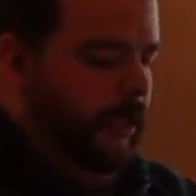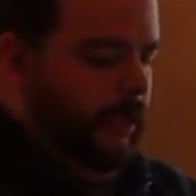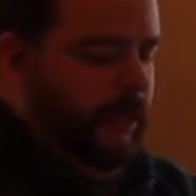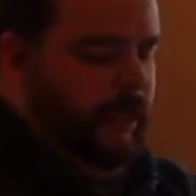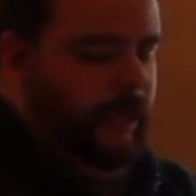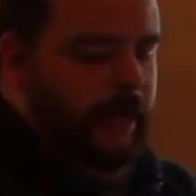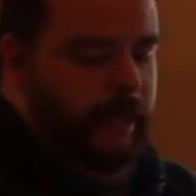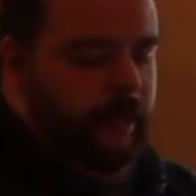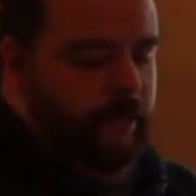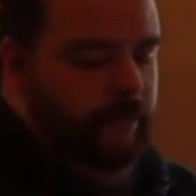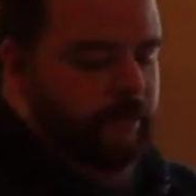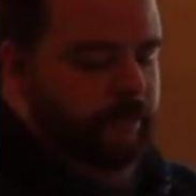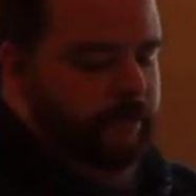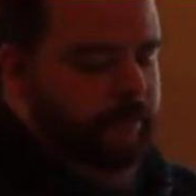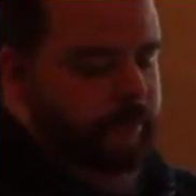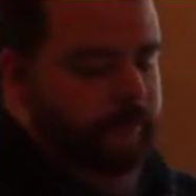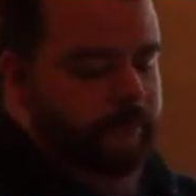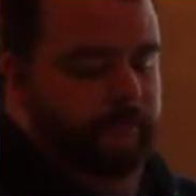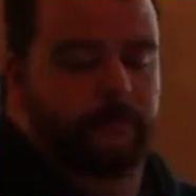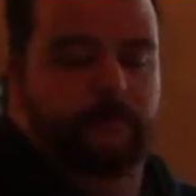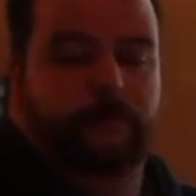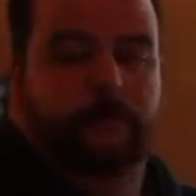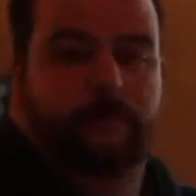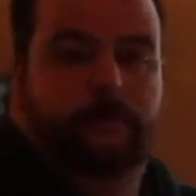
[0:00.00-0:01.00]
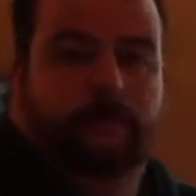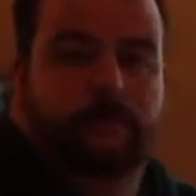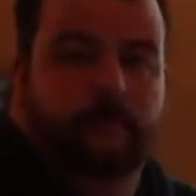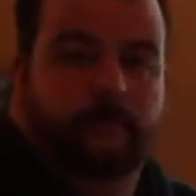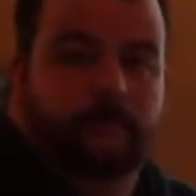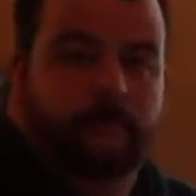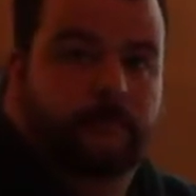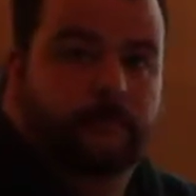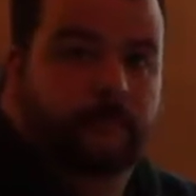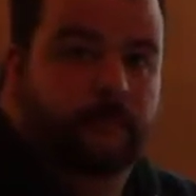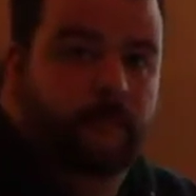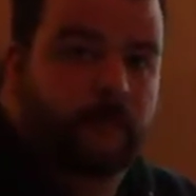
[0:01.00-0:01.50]
Now,
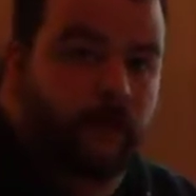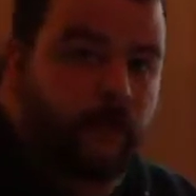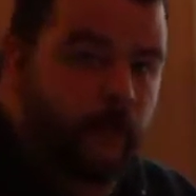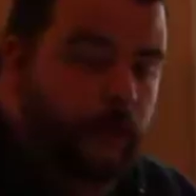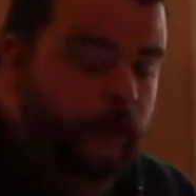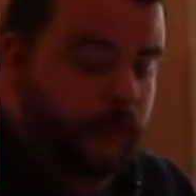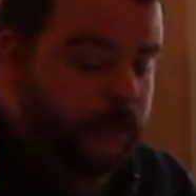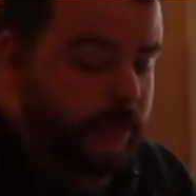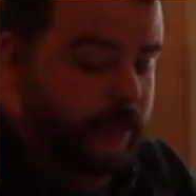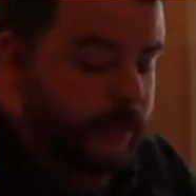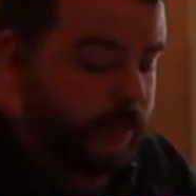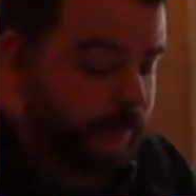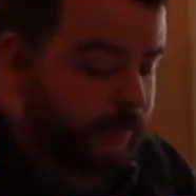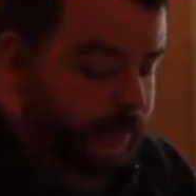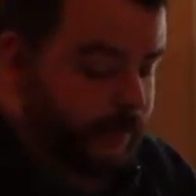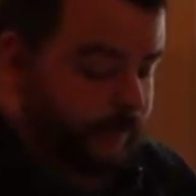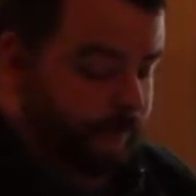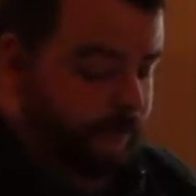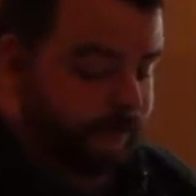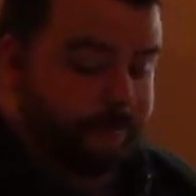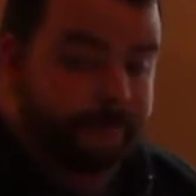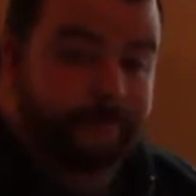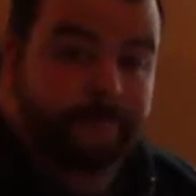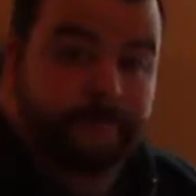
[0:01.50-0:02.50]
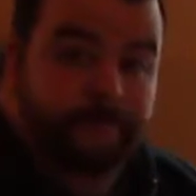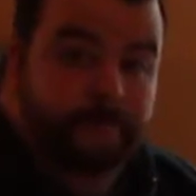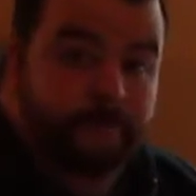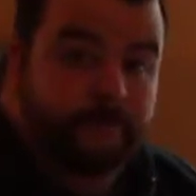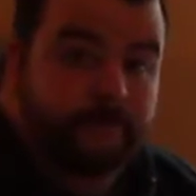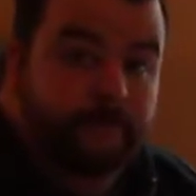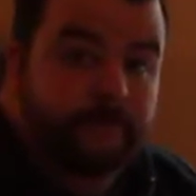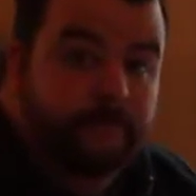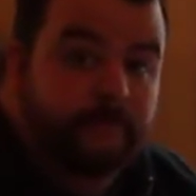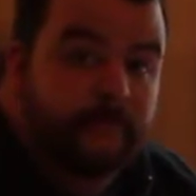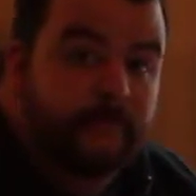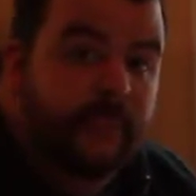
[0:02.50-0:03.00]
if you notice something,
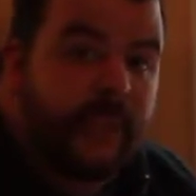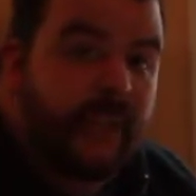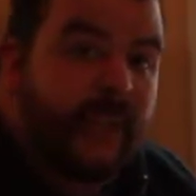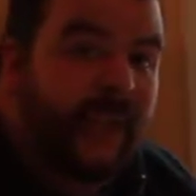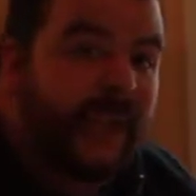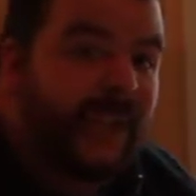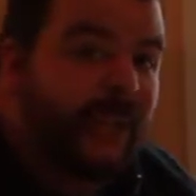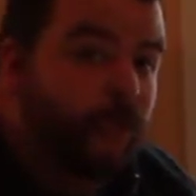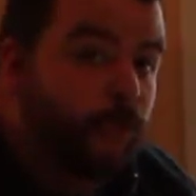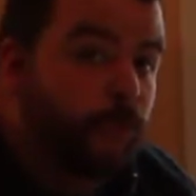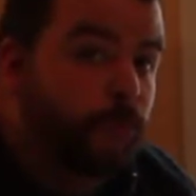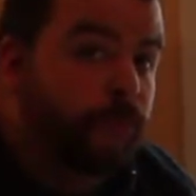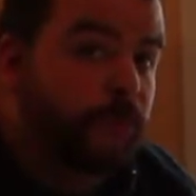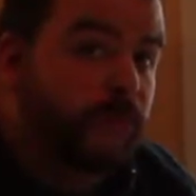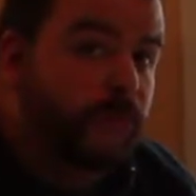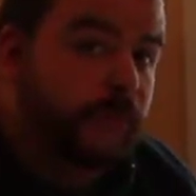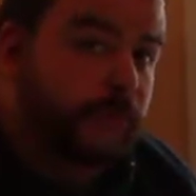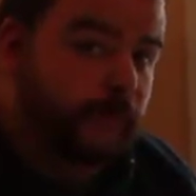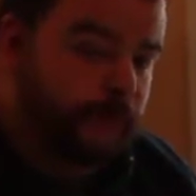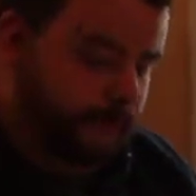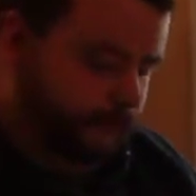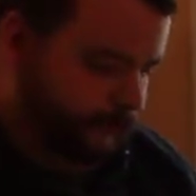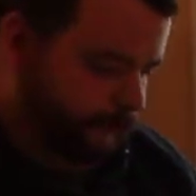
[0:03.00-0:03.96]
I oopsed.